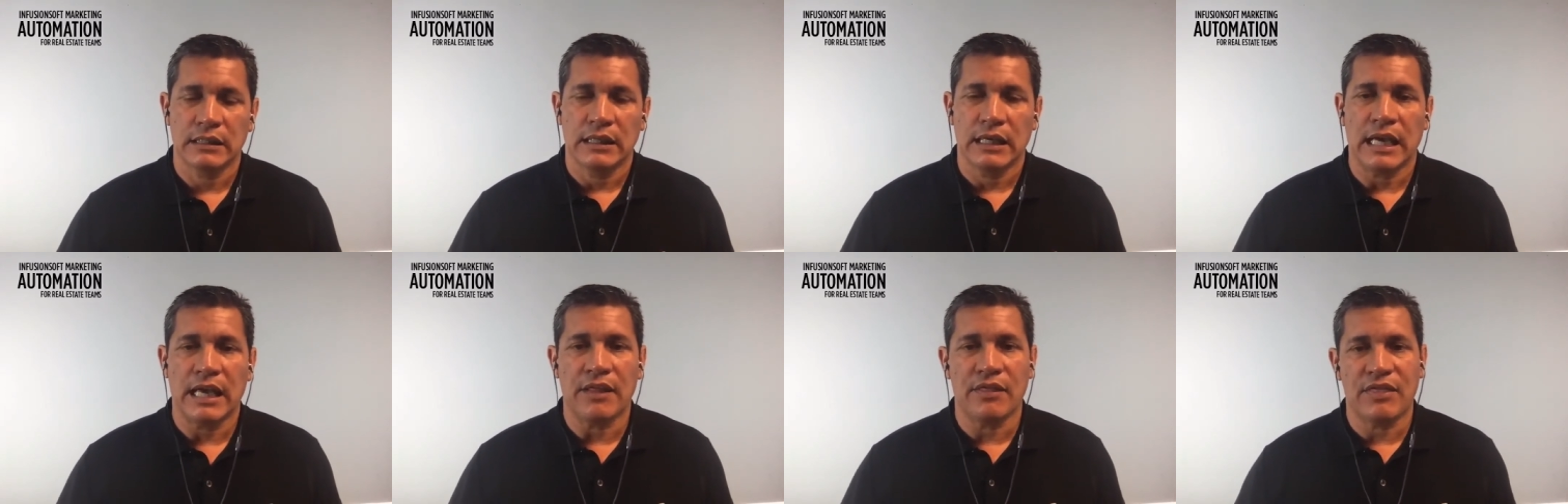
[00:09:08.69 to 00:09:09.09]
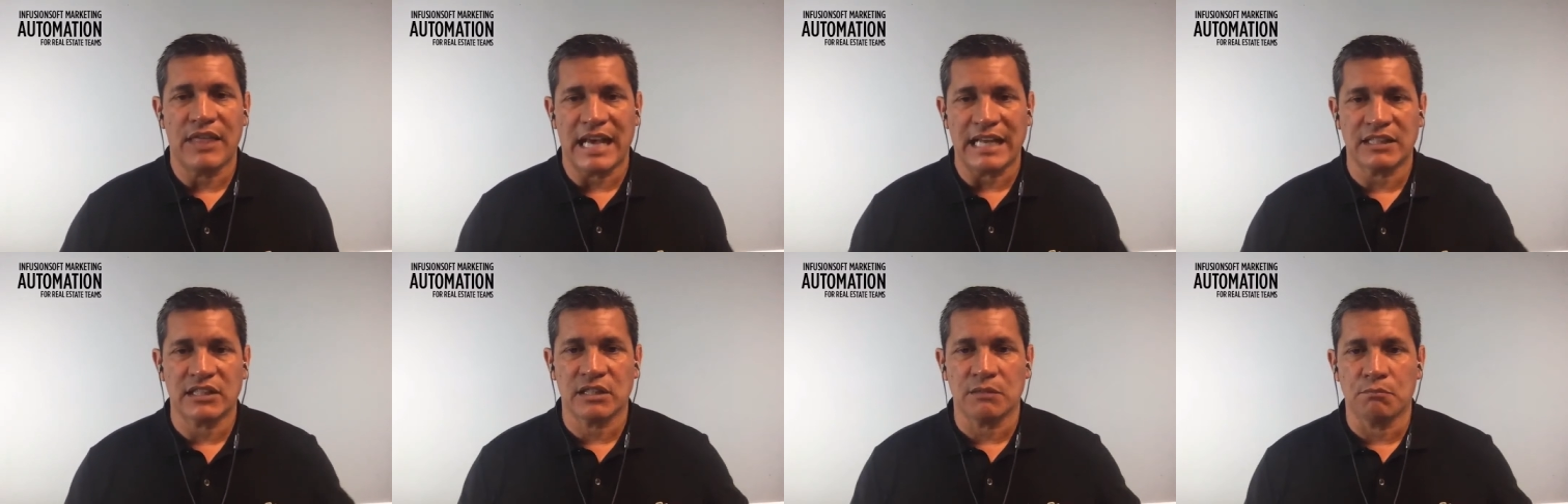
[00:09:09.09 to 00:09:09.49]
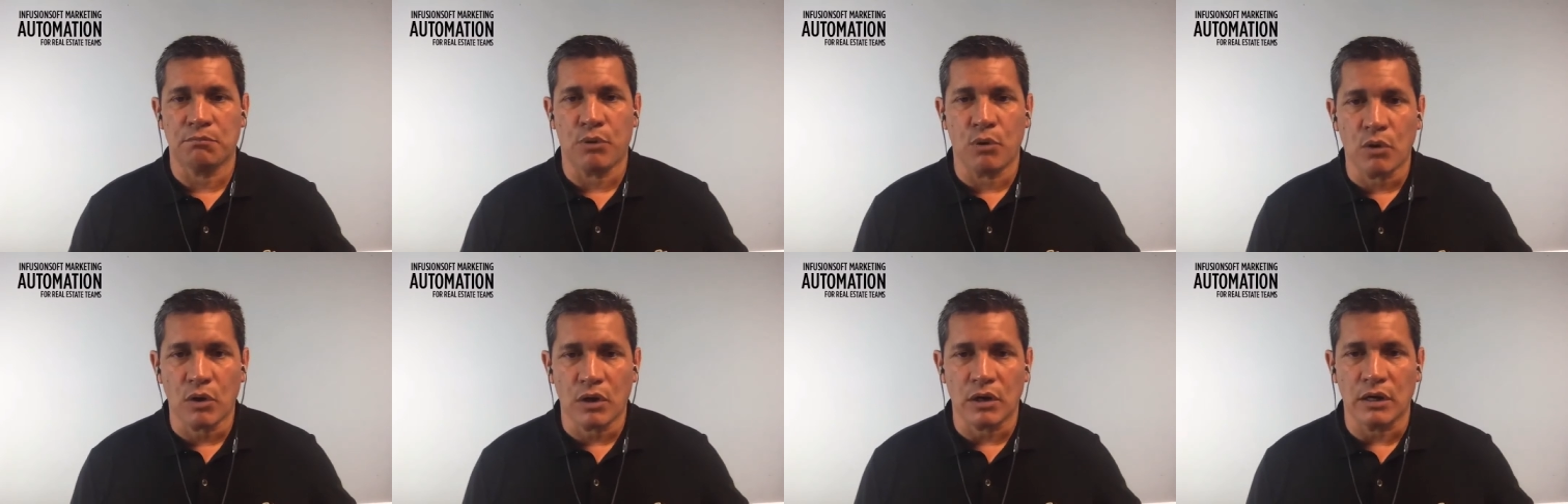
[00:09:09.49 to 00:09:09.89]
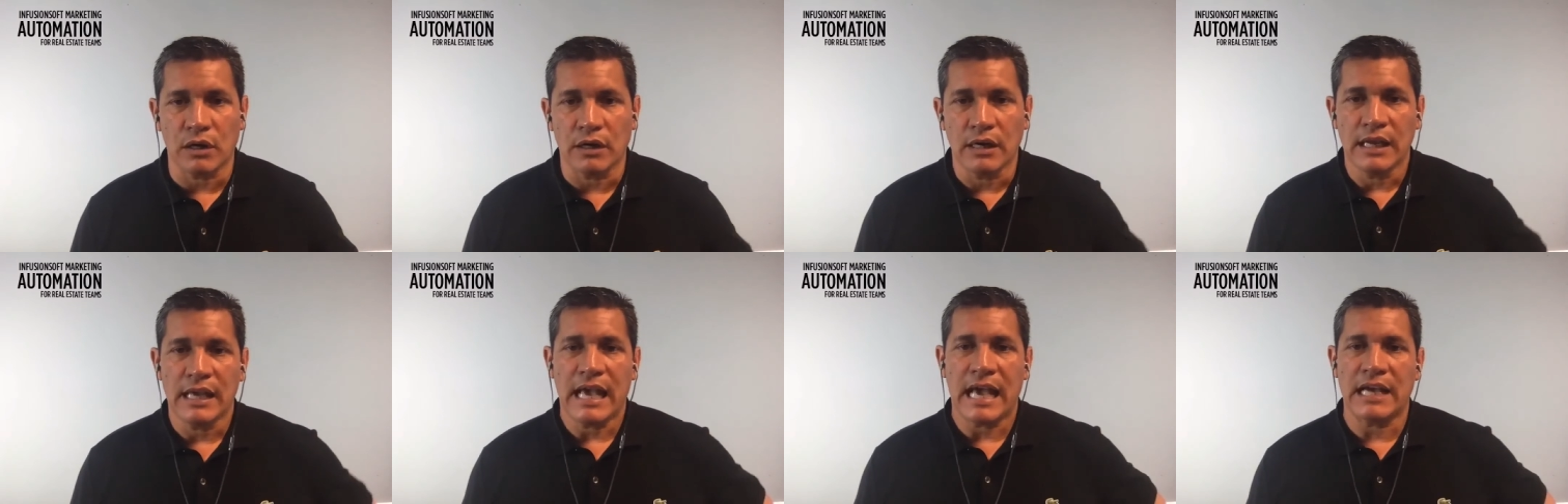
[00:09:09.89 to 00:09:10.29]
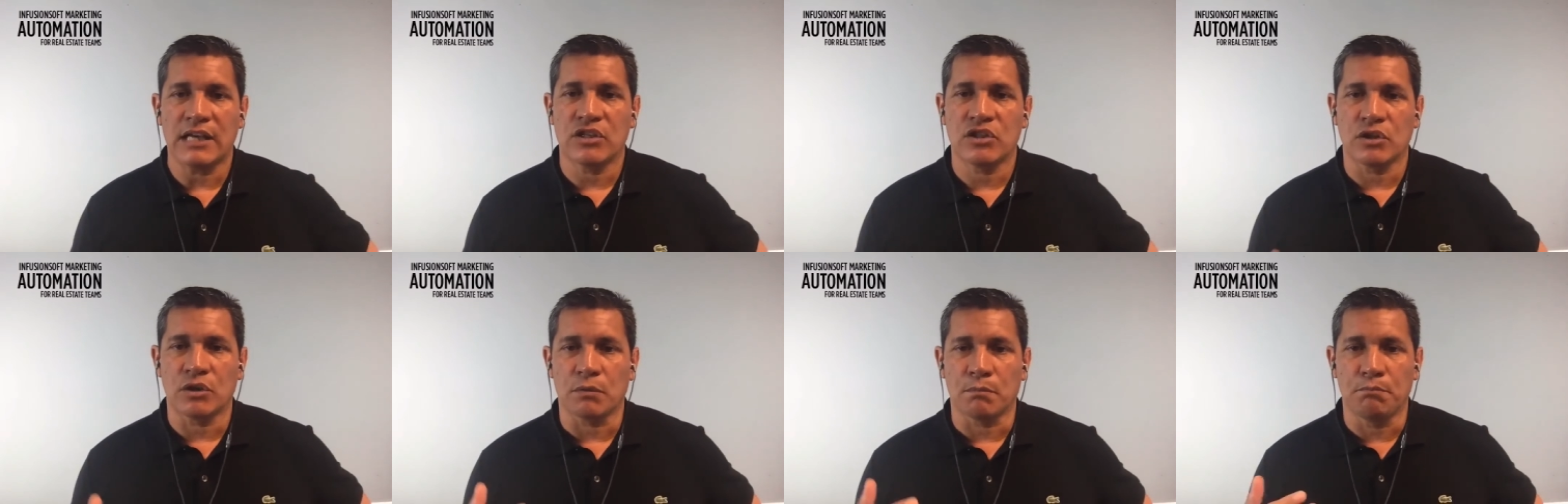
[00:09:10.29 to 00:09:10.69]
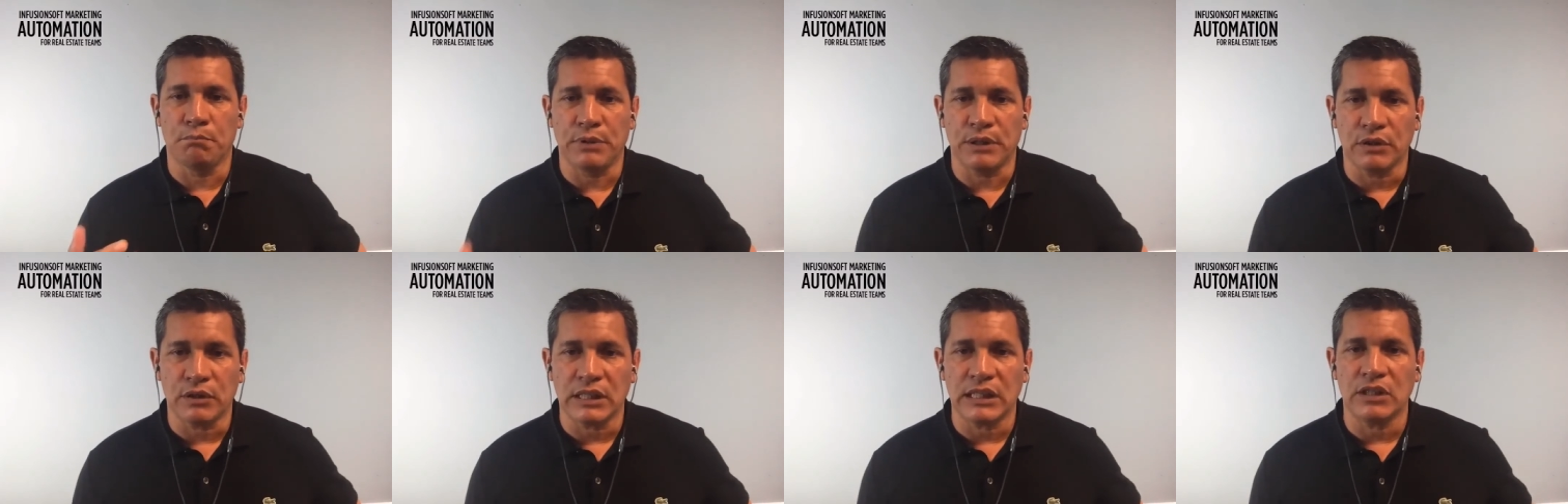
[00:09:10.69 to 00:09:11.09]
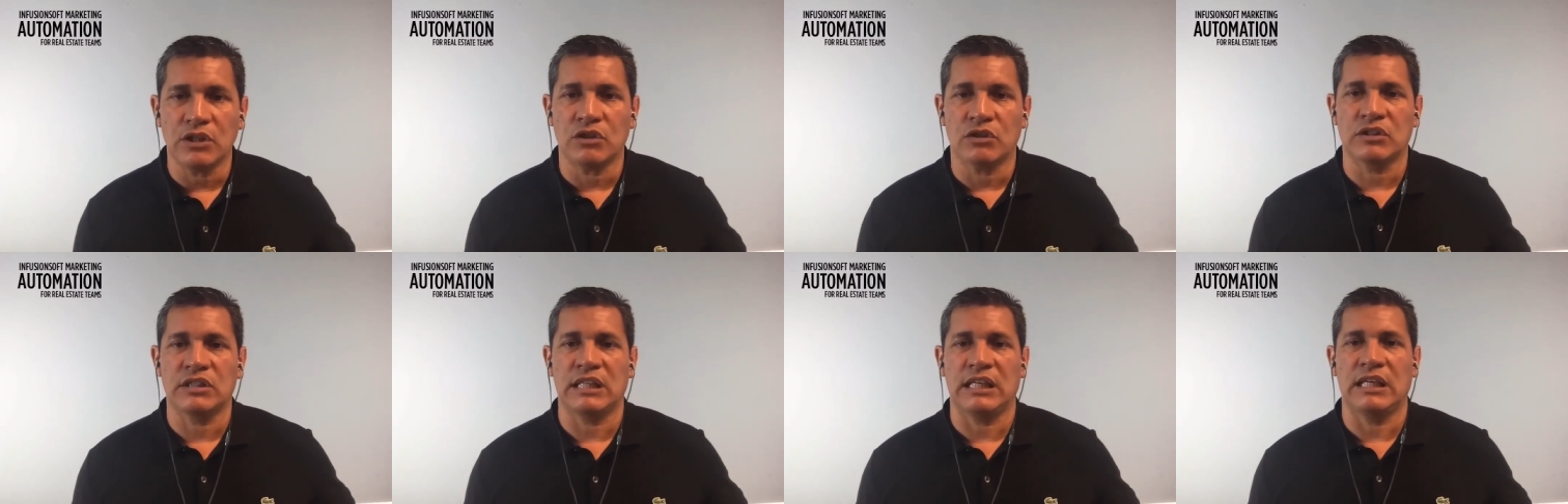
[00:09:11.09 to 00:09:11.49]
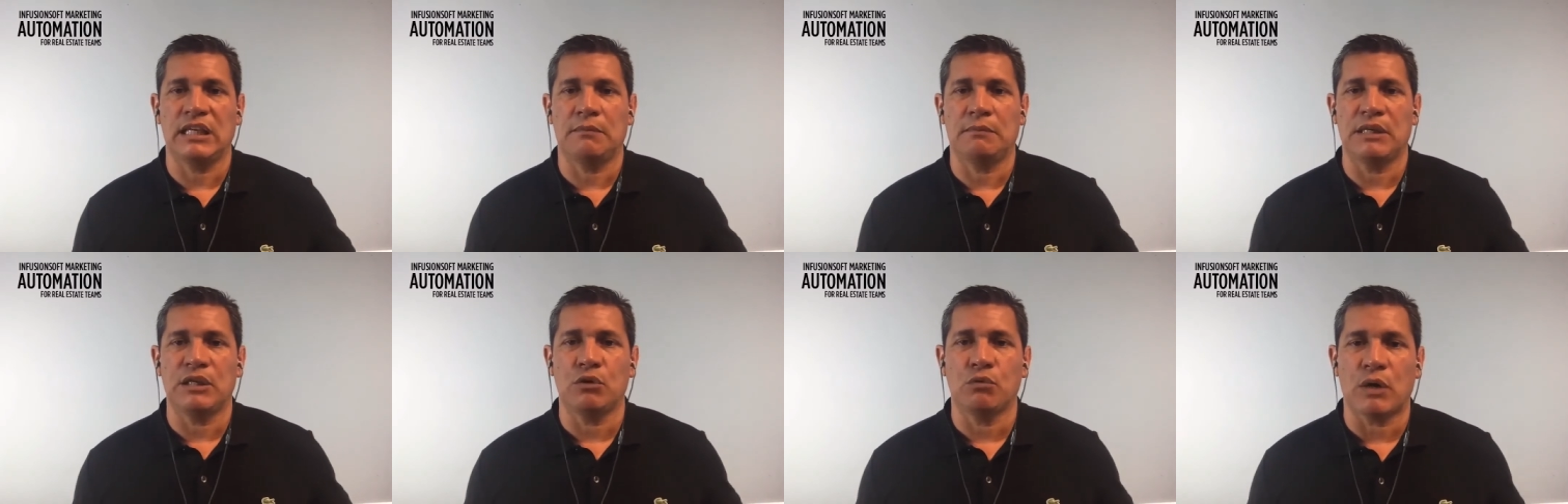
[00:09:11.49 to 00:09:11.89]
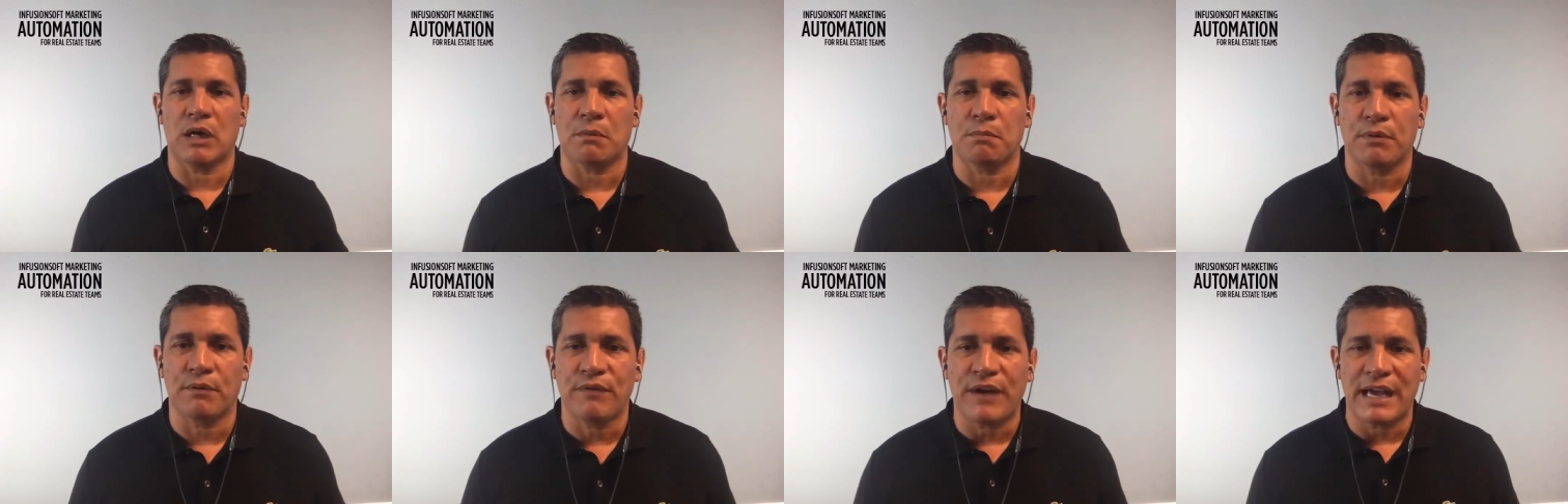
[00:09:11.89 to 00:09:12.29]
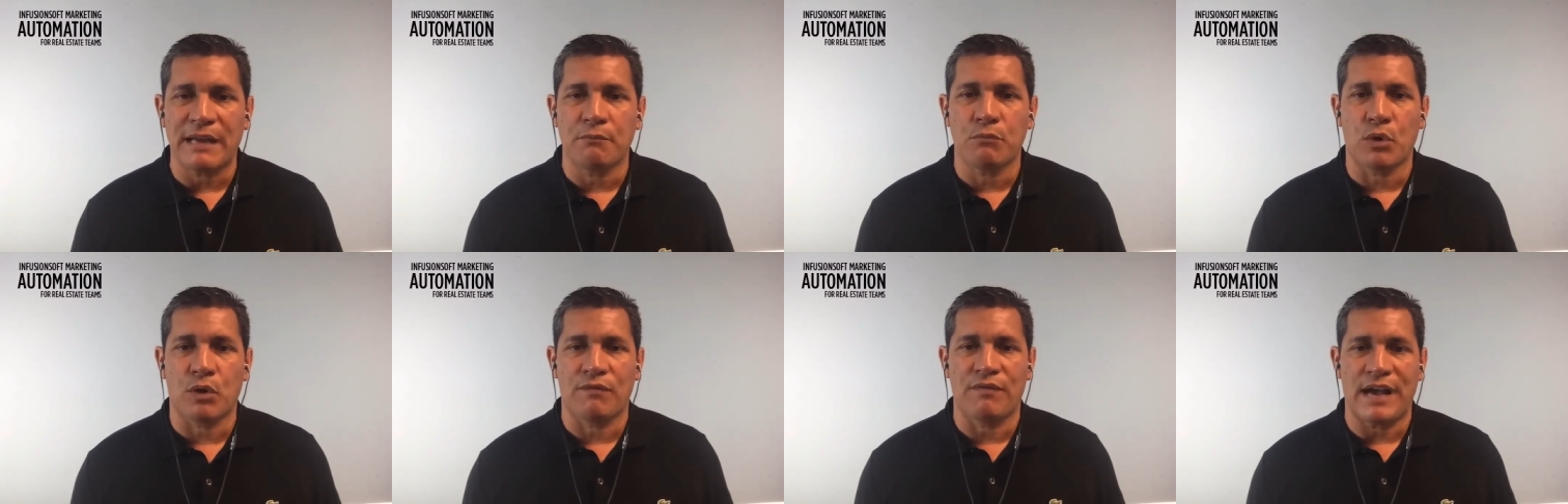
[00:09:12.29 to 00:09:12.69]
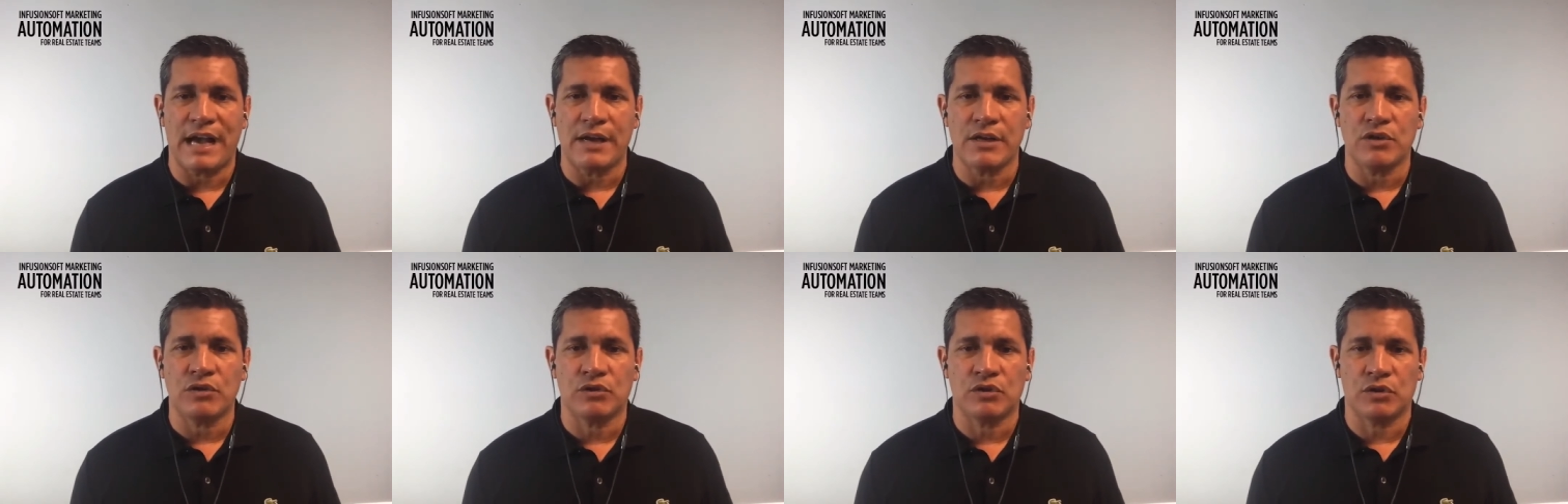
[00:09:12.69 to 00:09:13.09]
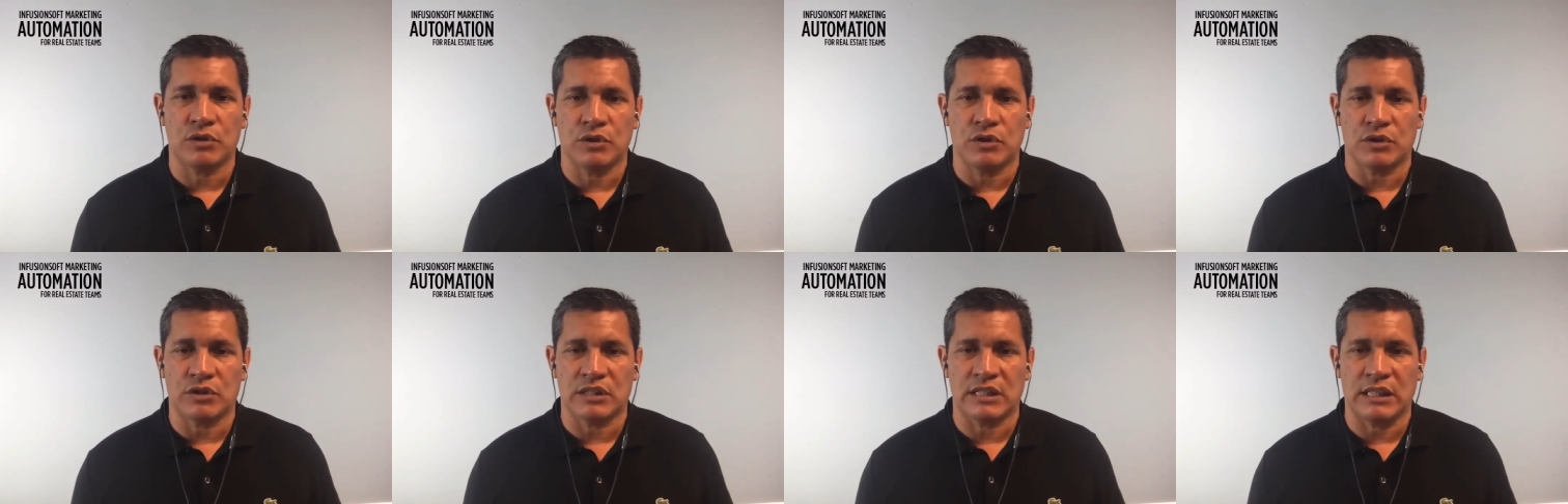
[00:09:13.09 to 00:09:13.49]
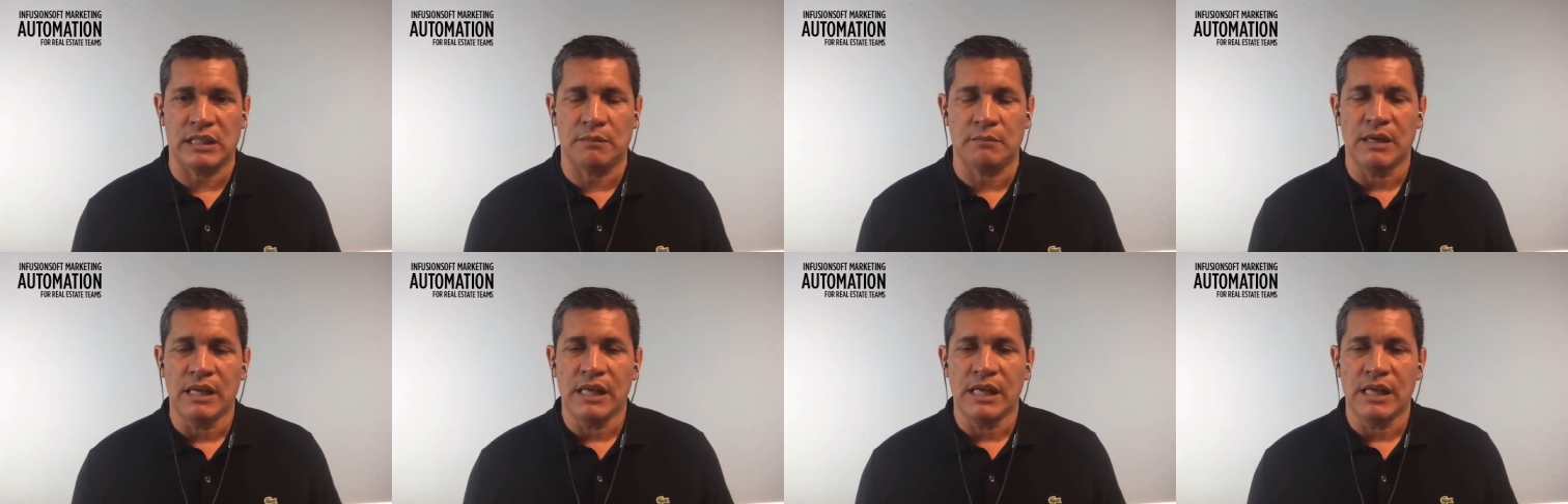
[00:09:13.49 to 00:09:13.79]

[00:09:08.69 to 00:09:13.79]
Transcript: And that's important. As you're building your team and you want to provide more value to your team,